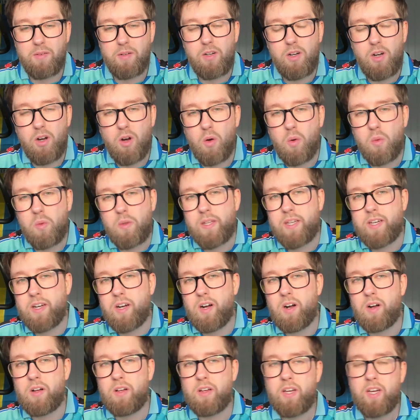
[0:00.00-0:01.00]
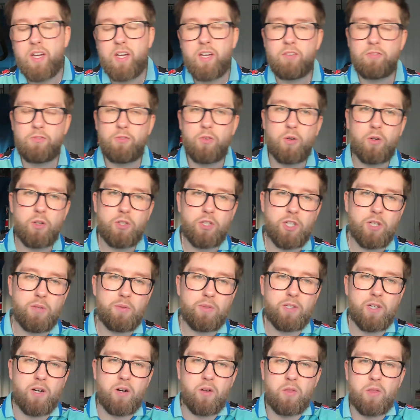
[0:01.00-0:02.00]
Not only are
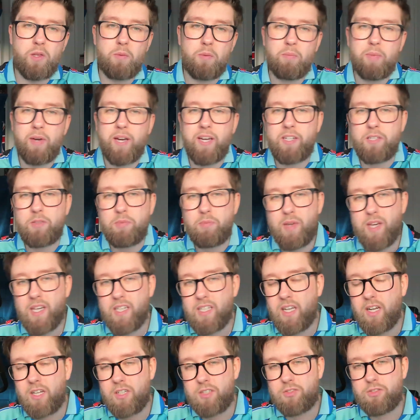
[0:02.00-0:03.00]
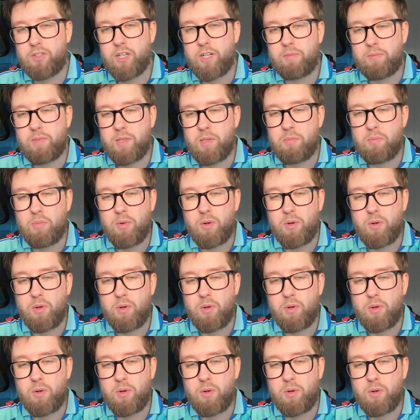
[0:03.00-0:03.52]
fortunes on the pitch being extremely